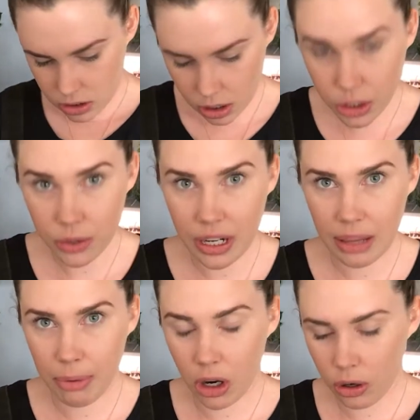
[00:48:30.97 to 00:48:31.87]
So I'll do
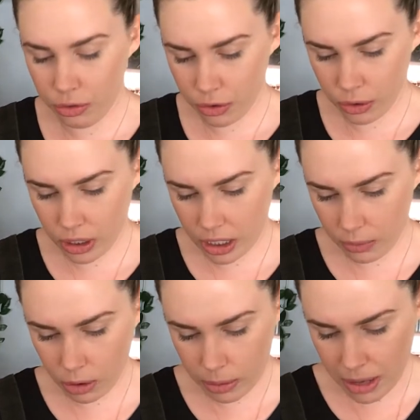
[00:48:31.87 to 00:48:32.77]
another poll for
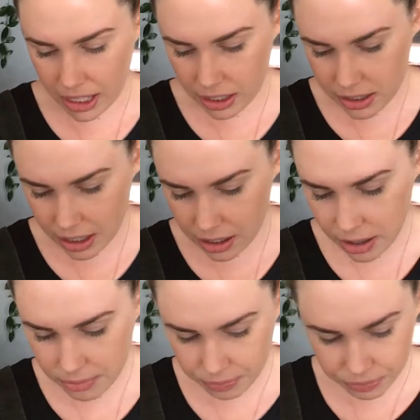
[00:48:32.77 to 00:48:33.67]
what we make next
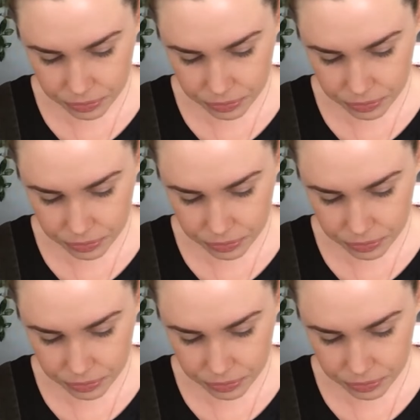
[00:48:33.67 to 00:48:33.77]
Sunday.